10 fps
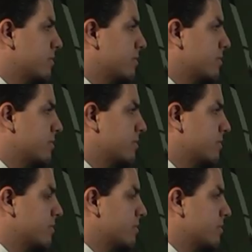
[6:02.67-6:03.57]

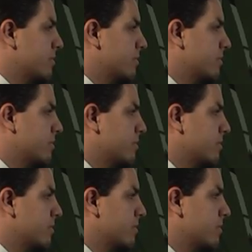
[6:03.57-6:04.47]

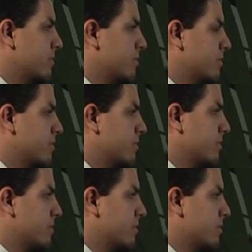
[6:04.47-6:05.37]

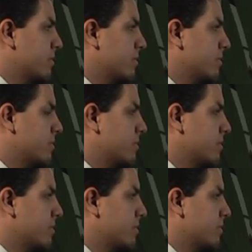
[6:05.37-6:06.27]

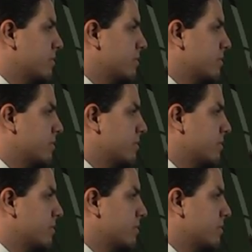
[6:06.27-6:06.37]
(not speaking)